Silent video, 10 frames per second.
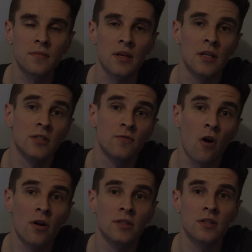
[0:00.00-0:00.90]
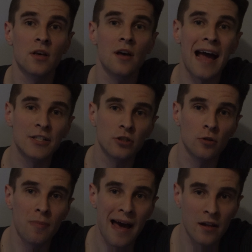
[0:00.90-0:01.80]
And as far as the actual
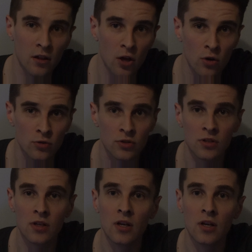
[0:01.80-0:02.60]
battle goes,